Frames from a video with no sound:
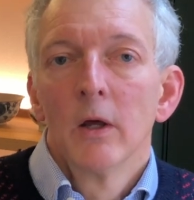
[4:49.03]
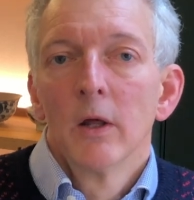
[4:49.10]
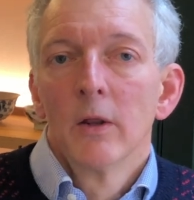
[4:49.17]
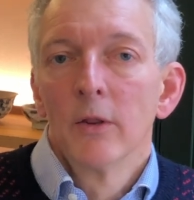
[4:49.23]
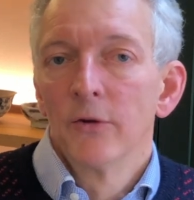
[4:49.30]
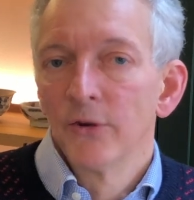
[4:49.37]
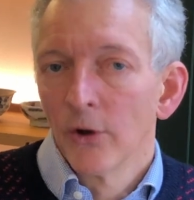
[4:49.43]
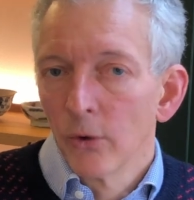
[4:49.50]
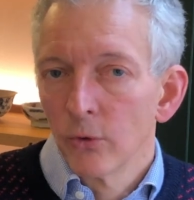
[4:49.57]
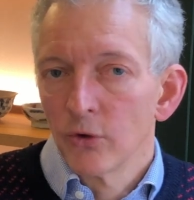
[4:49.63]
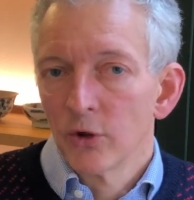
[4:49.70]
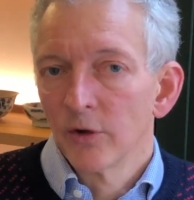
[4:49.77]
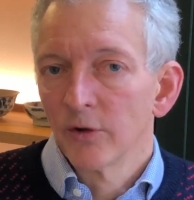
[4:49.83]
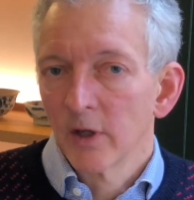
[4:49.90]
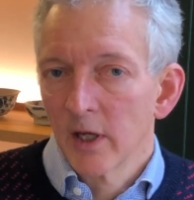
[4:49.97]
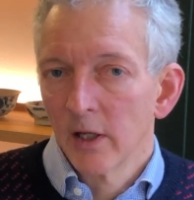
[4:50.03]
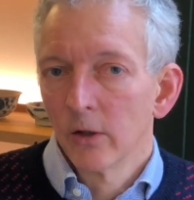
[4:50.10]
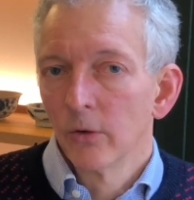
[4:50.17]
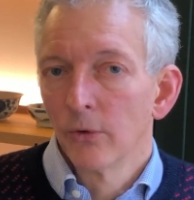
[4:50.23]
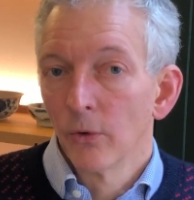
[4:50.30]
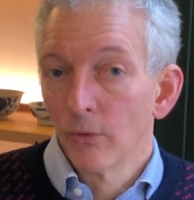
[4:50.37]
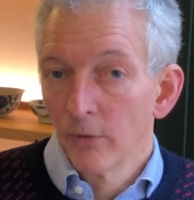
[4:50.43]
The soldiers
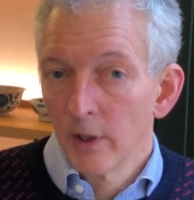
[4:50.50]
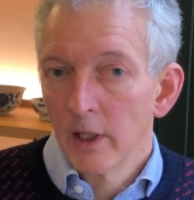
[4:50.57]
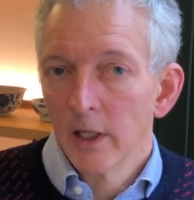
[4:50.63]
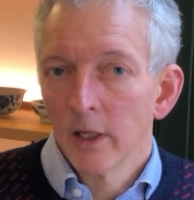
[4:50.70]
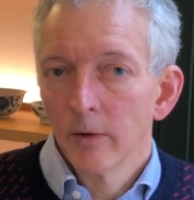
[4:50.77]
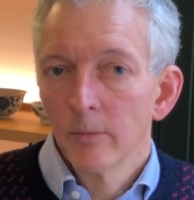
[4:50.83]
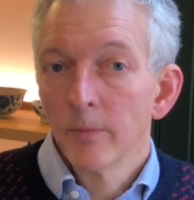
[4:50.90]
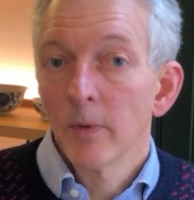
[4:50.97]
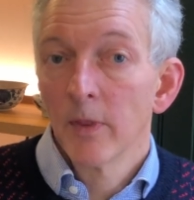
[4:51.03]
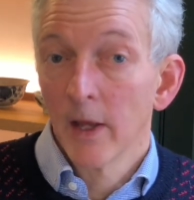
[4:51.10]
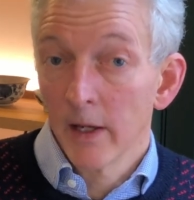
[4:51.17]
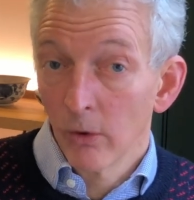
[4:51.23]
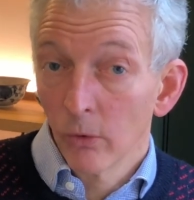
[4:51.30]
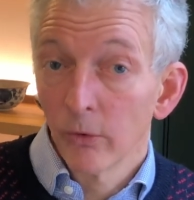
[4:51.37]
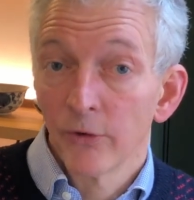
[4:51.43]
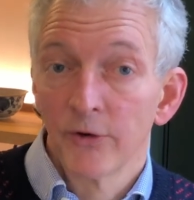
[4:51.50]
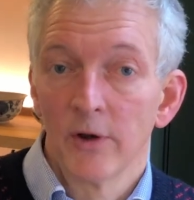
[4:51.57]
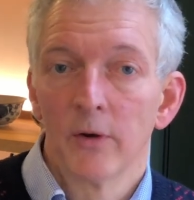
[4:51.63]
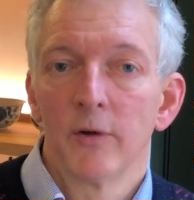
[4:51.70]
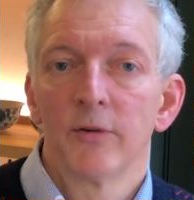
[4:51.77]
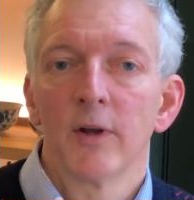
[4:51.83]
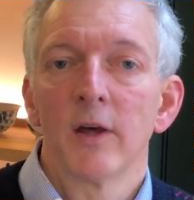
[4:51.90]
killed Aurelian. They also
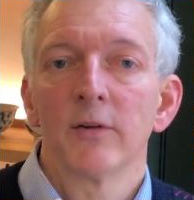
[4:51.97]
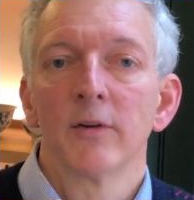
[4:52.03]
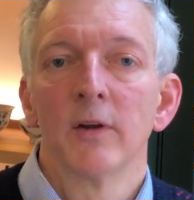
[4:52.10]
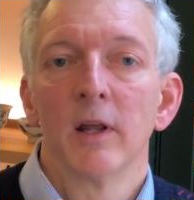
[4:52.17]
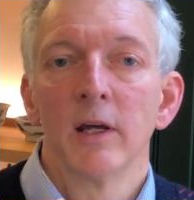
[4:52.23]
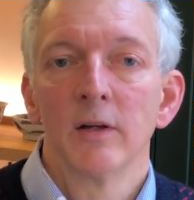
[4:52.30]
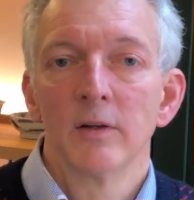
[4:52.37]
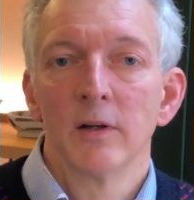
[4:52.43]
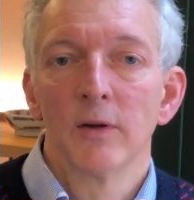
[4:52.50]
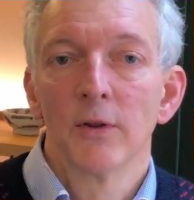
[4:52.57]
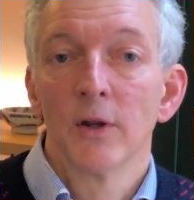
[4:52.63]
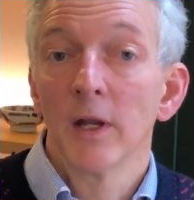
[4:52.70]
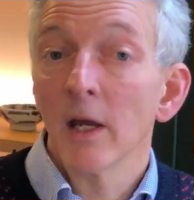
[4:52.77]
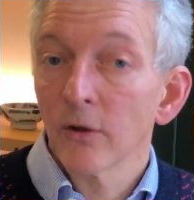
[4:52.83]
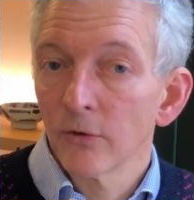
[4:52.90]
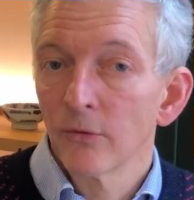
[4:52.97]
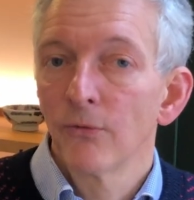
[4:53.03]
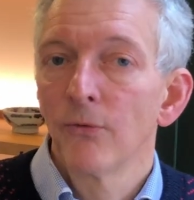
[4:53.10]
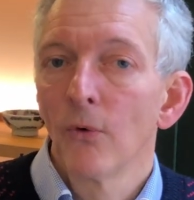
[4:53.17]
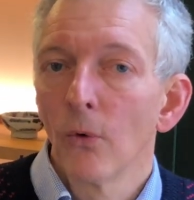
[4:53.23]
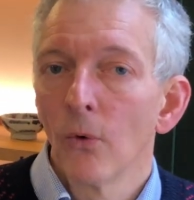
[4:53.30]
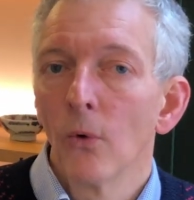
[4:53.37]
assassinated the next
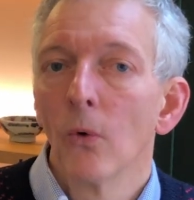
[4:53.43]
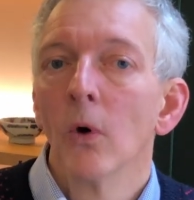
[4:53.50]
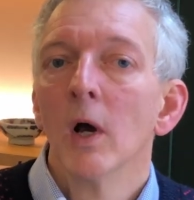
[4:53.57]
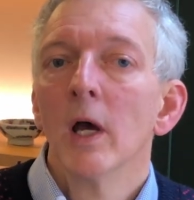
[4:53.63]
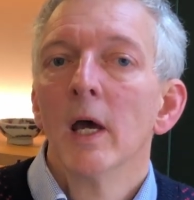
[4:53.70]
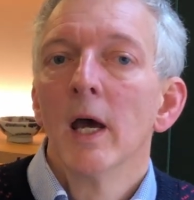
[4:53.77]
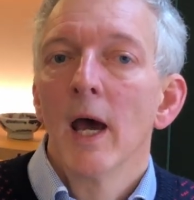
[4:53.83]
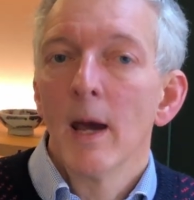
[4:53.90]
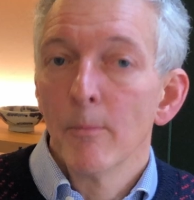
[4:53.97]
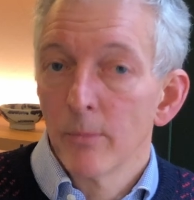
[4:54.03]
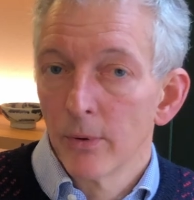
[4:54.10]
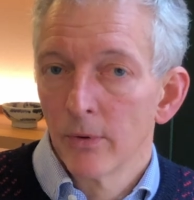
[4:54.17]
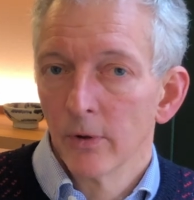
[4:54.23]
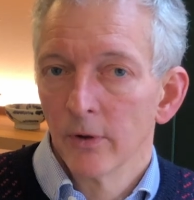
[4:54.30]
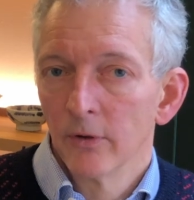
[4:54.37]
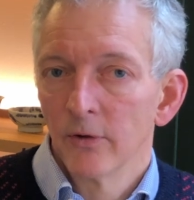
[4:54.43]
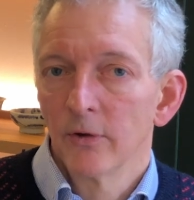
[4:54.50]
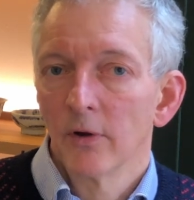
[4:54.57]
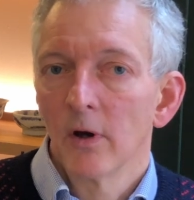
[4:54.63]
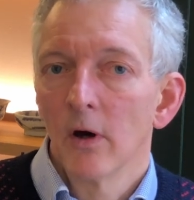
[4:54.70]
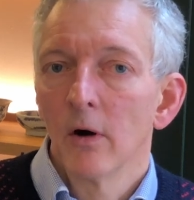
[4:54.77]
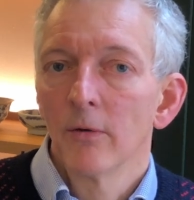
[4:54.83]
4 emperors
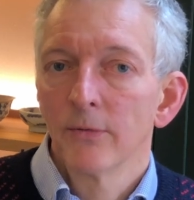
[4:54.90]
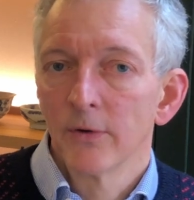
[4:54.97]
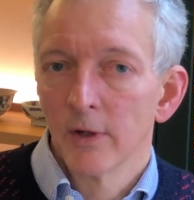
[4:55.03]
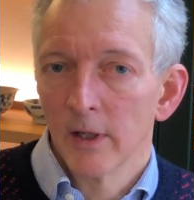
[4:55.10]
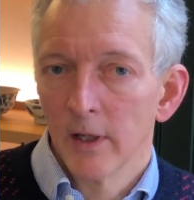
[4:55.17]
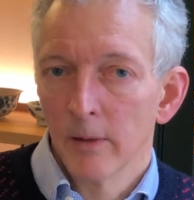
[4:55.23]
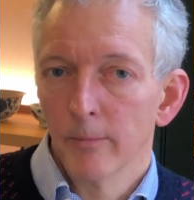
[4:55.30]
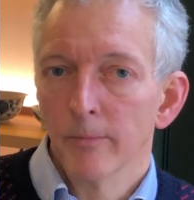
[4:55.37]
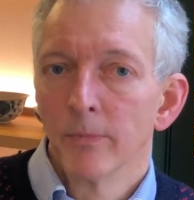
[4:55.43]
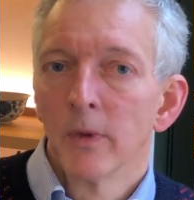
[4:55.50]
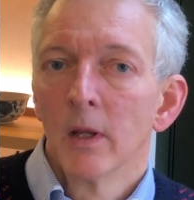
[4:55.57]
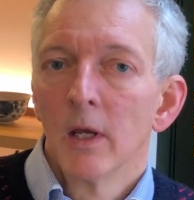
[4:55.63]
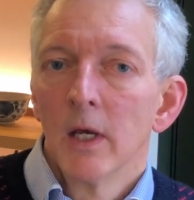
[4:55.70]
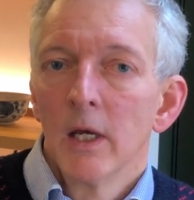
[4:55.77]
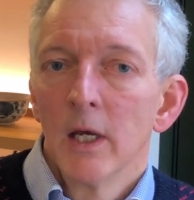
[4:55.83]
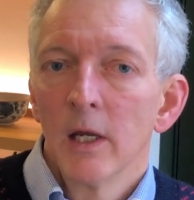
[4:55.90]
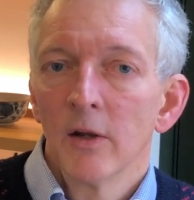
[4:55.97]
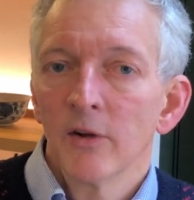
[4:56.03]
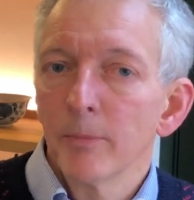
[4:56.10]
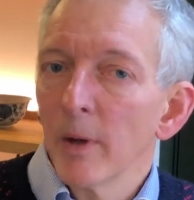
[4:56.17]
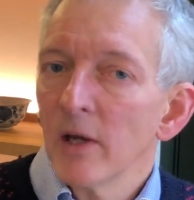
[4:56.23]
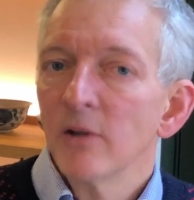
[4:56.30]
after him. In a
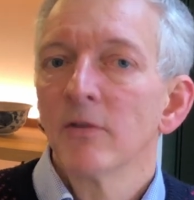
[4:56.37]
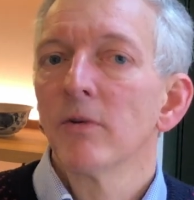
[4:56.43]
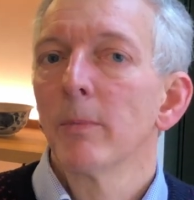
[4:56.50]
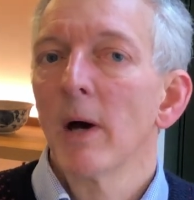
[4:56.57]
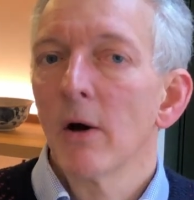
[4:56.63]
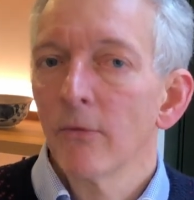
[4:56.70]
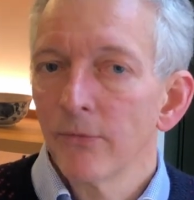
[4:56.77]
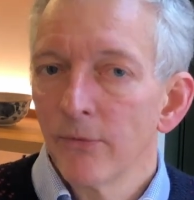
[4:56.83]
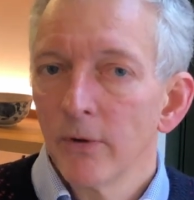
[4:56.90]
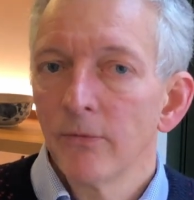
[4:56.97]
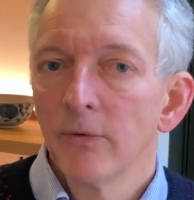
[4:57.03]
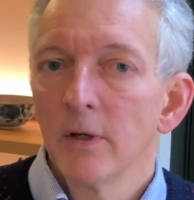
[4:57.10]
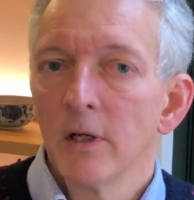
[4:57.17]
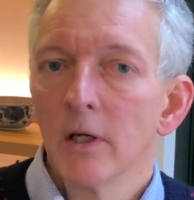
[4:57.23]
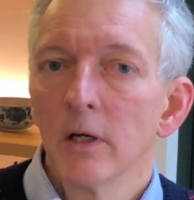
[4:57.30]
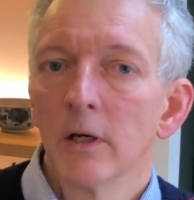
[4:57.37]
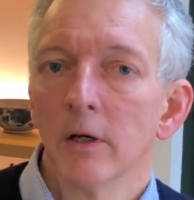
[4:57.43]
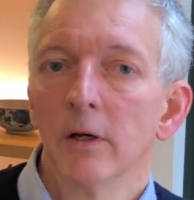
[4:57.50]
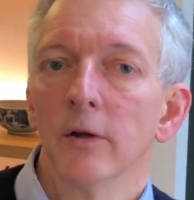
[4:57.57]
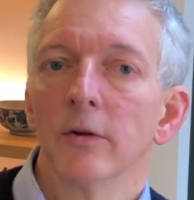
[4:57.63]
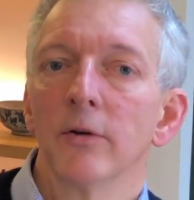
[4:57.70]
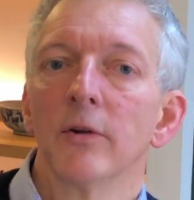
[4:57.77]
space of about 50
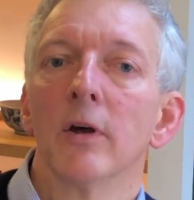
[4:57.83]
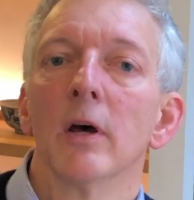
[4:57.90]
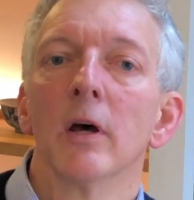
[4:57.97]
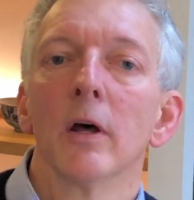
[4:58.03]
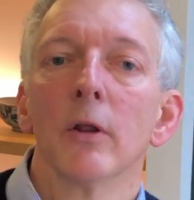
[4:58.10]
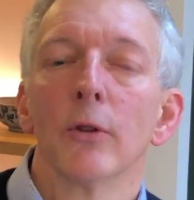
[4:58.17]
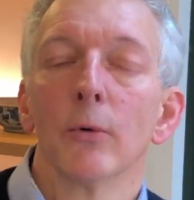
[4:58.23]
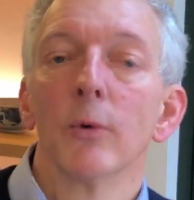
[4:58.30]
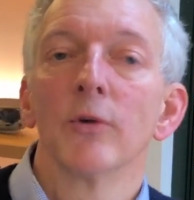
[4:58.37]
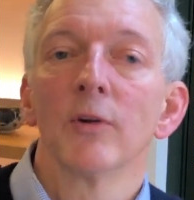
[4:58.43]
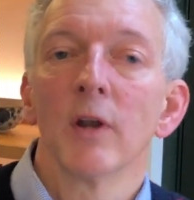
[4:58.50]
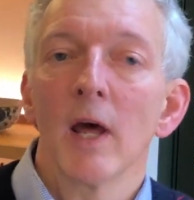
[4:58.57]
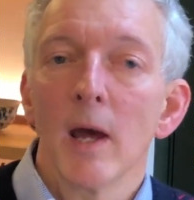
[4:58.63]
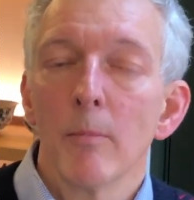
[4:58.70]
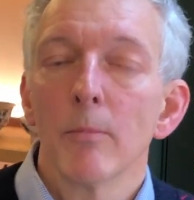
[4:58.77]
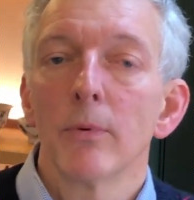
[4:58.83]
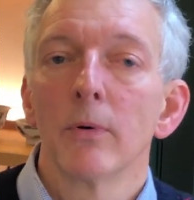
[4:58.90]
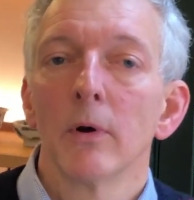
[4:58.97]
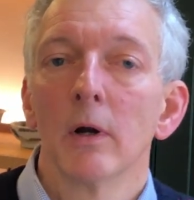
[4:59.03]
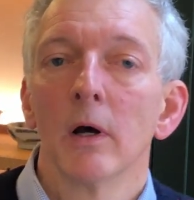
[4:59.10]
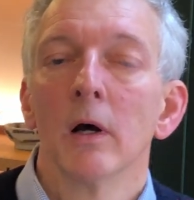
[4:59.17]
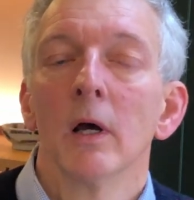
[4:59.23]
years, there was an
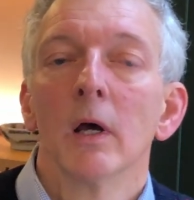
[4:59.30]
emperor